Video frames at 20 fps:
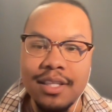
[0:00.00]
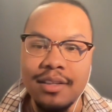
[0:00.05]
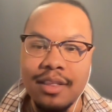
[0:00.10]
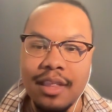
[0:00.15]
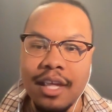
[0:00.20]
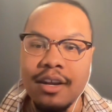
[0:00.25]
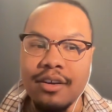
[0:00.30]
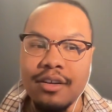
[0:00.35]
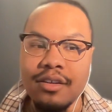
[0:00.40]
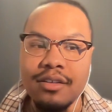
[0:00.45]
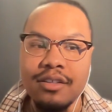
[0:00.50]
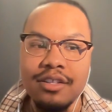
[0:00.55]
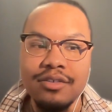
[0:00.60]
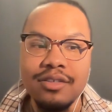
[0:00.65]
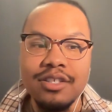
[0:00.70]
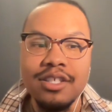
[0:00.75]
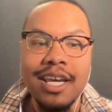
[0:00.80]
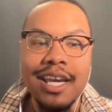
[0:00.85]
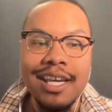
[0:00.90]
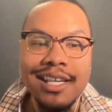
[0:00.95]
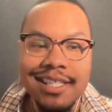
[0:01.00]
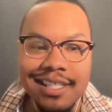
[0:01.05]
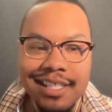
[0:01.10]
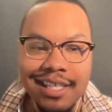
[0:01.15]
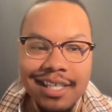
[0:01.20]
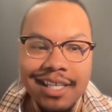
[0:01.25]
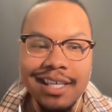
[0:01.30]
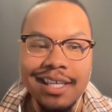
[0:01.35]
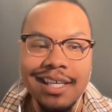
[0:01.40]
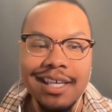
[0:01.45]
they're
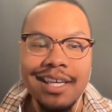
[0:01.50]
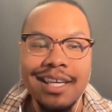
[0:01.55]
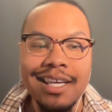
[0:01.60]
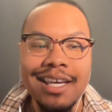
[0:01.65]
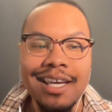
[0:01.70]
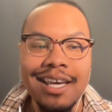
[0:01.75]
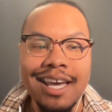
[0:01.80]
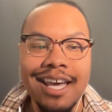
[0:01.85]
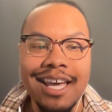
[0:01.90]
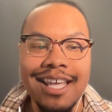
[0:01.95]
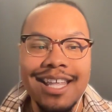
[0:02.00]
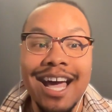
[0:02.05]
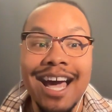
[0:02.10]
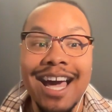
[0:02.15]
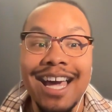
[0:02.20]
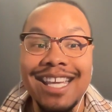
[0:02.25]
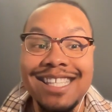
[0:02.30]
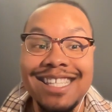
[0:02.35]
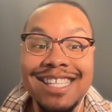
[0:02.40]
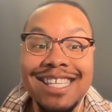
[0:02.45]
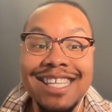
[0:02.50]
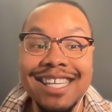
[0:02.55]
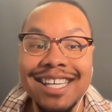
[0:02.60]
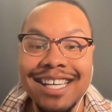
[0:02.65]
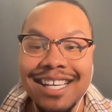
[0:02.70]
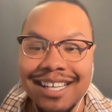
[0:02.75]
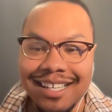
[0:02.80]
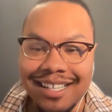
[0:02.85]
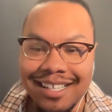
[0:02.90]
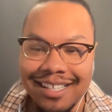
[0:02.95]
chasing an
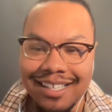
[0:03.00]
idea.